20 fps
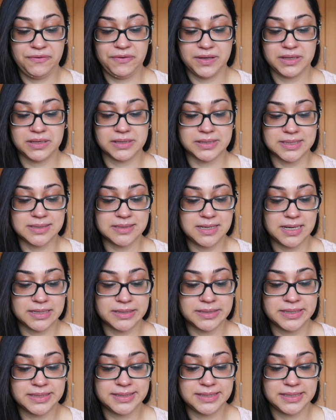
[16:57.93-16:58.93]
I feel it's
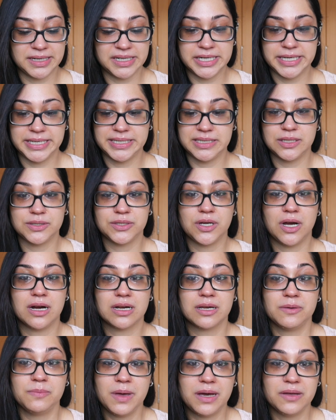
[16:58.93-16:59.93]
necessary to
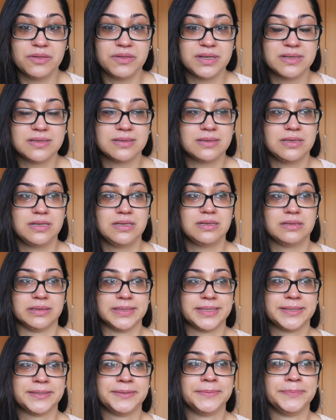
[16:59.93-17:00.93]
talk about these
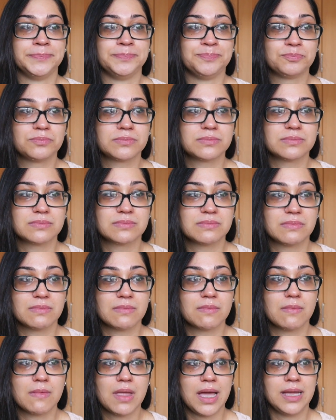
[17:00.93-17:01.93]
things
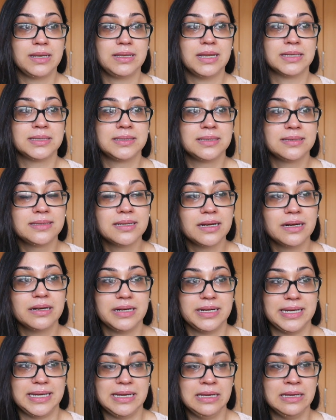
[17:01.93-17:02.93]

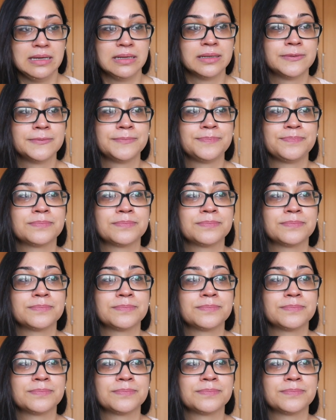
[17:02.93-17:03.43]
unnecessary